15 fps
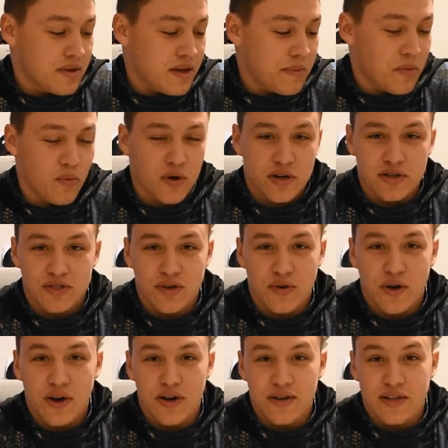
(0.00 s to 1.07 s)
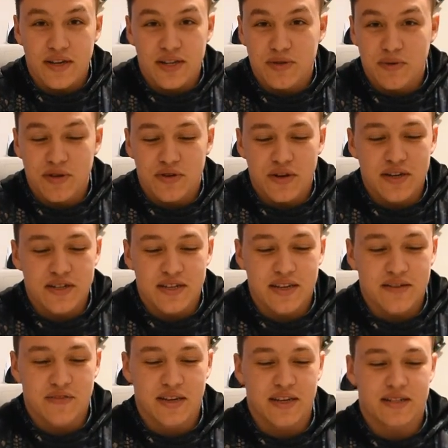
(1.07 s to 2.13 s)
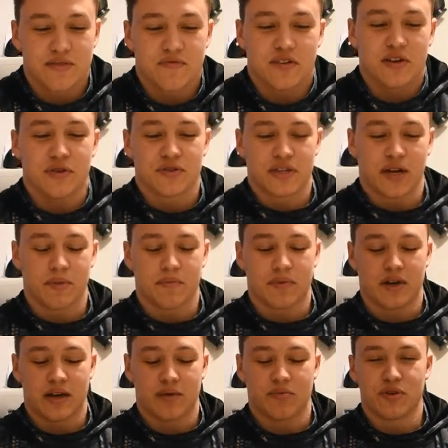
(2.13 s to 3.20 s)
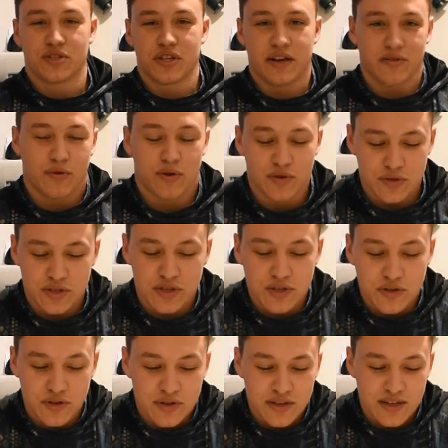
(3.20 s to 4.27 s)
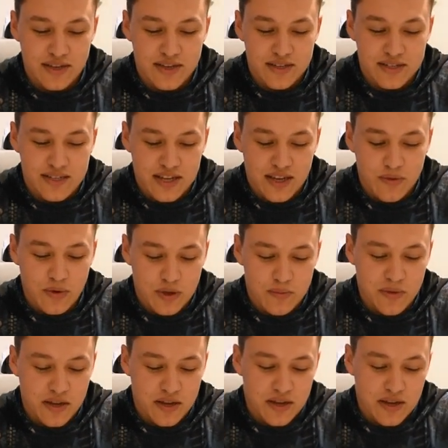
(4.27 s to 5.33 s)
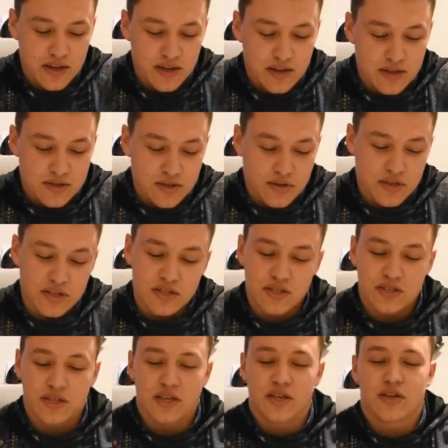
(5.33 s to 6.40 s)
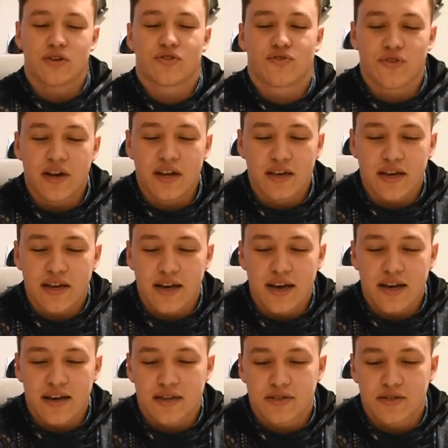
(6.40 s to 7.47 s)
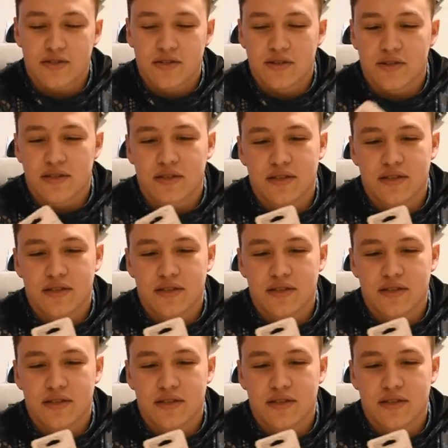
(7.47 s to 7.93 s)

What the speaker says: I've been working so hard, like it's been crazy to even get some videos out, but I appreciate everyone who's still sticking with me. So this is the Crank X.